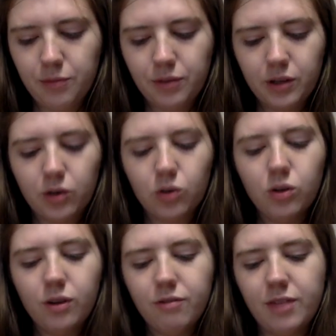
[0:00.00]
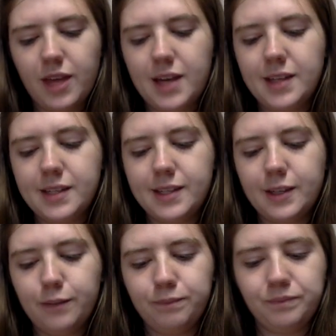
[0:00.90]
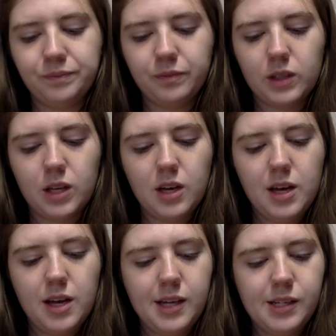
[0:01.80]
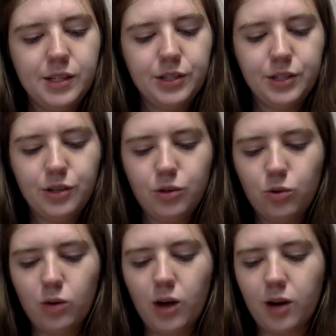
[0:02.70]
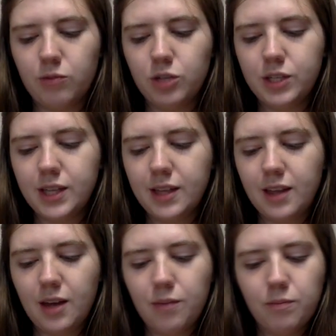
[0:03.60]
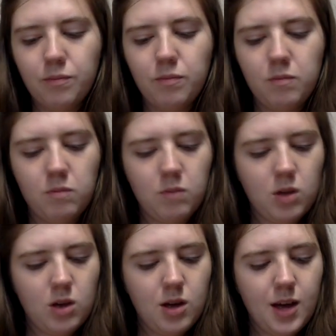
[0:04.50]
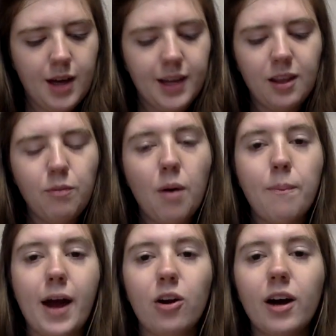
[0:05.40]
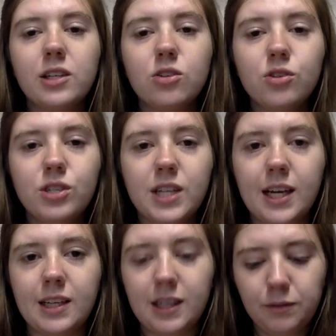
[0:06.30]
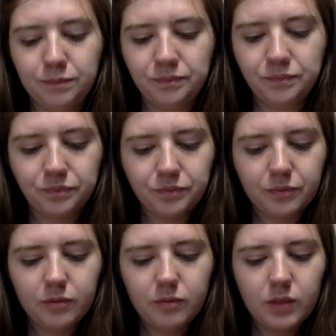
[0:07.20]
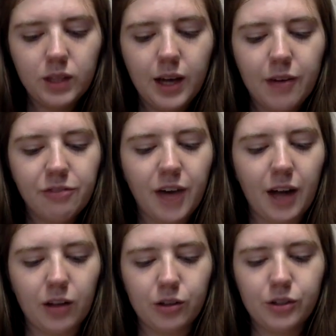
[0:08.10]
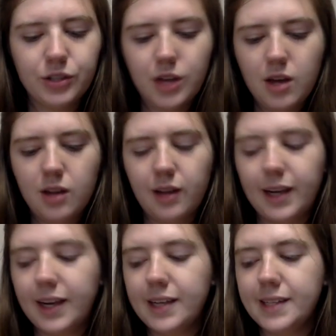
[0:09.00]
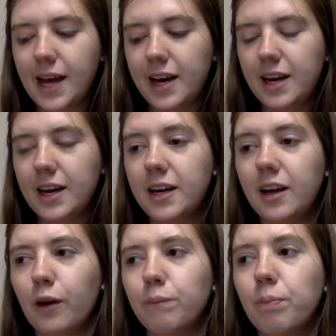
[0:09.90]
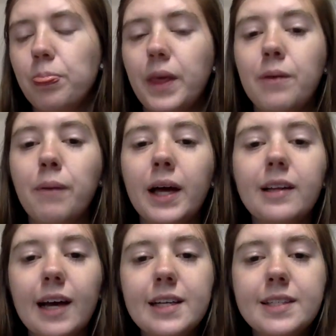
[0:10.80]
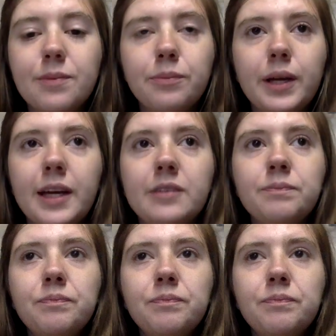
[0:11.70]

The goal of this is to just get them a better understanding of colors. Like I said in my lesson plan,